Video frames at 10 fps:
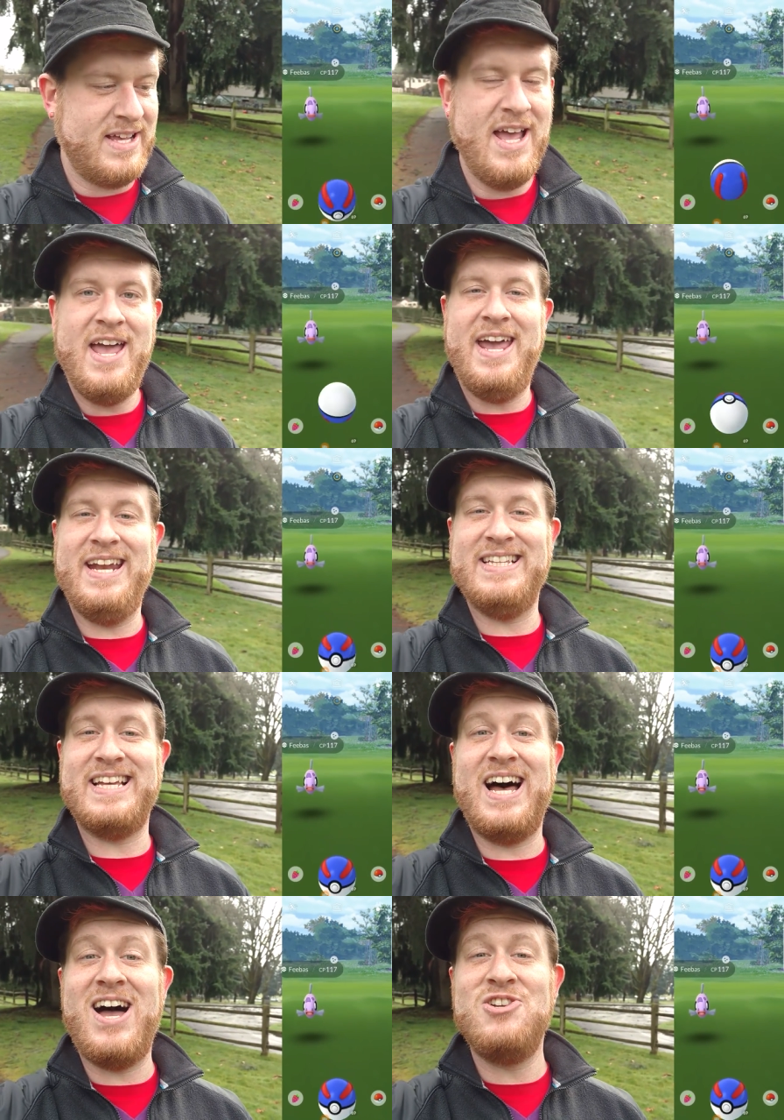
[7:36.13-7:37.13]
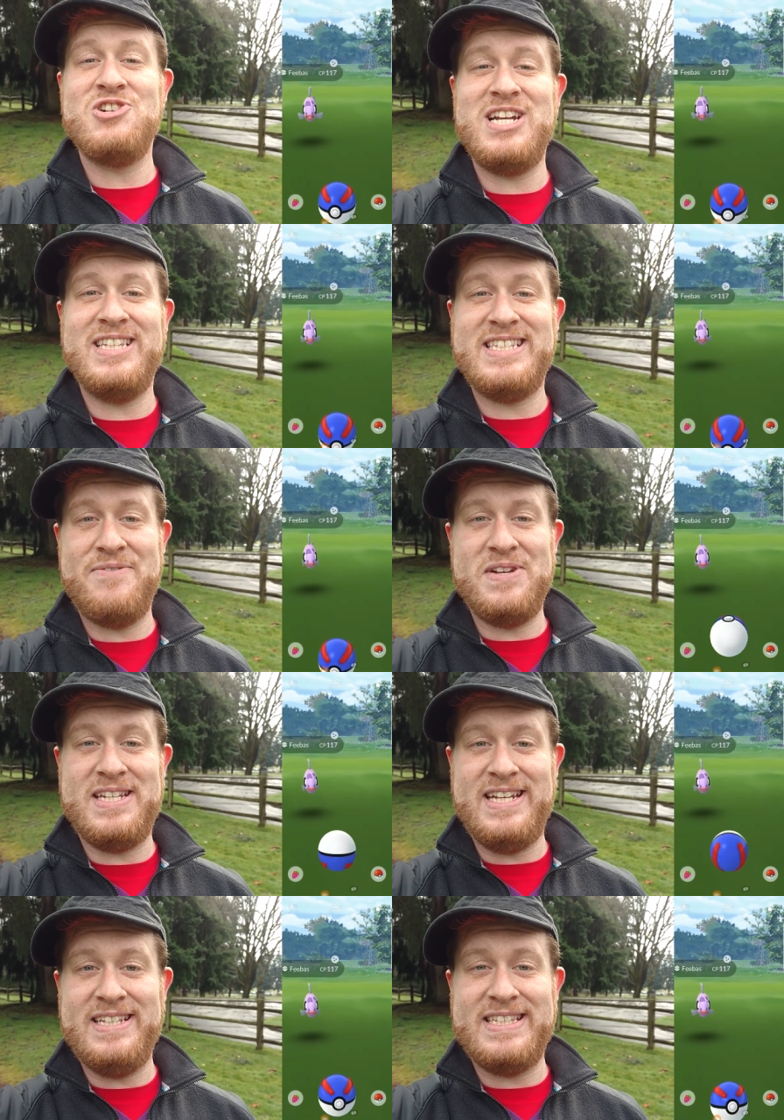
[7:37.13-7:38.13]
and it's one hundred
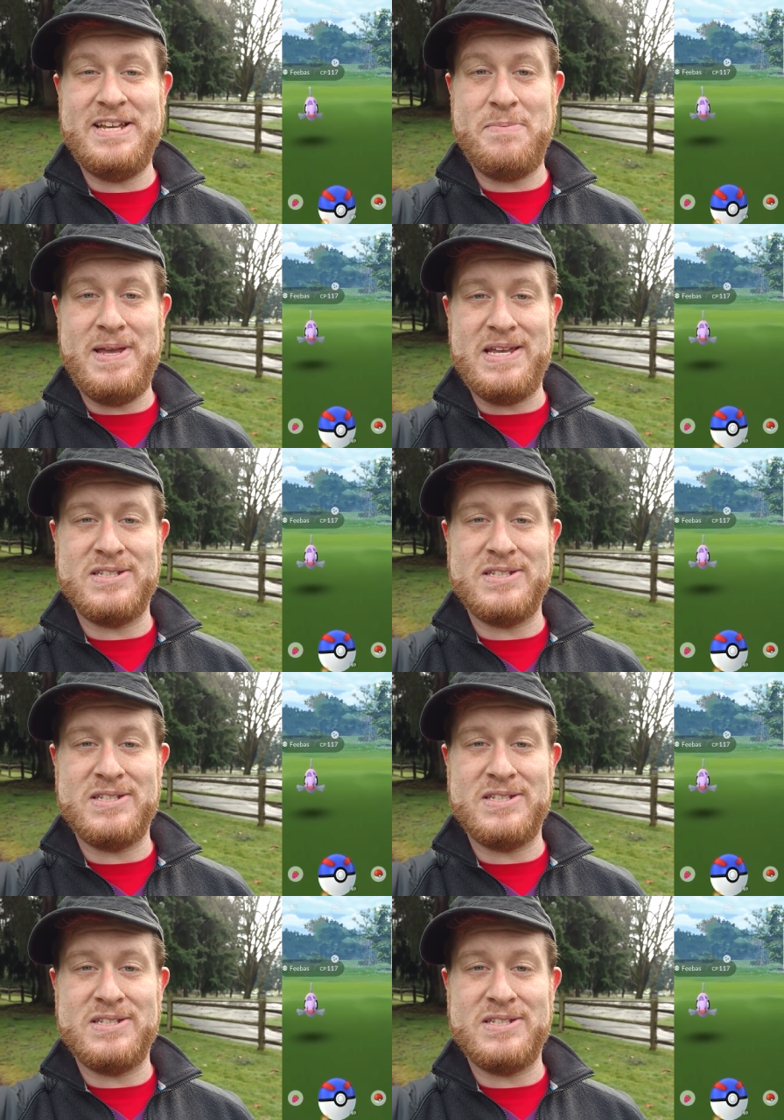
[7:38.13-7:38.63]
seventeen C P,